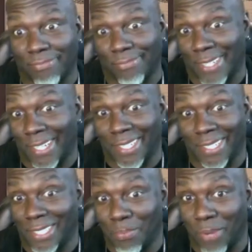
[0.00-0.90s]

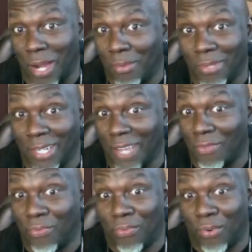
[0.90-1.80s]
honestly, probably like
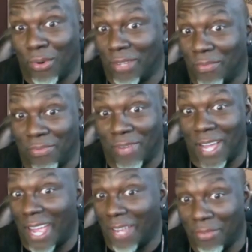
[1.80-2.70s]

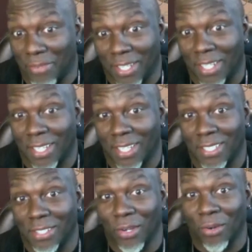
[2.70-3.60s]
45.
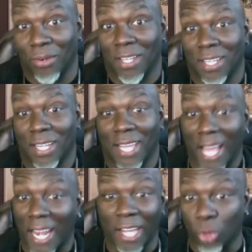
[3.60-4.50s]
You know, like
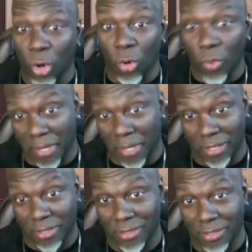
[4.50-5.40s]
I like grown women.
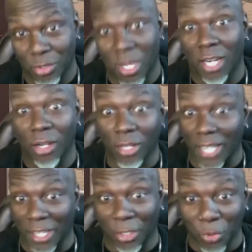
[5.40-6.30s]
You got to look
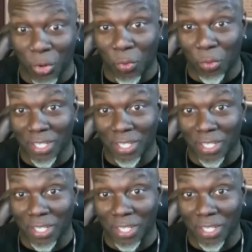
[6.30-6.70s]
like a grown woman.